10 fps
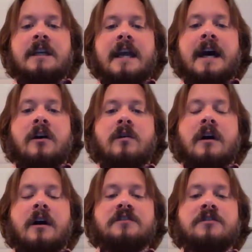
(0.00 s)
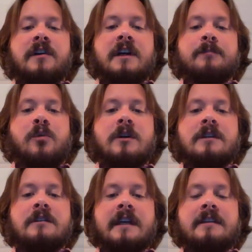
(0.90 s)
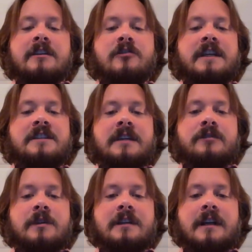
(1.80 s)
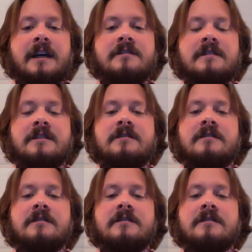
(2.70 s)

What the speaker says: Now, also very importantly, the Greeks even realized this,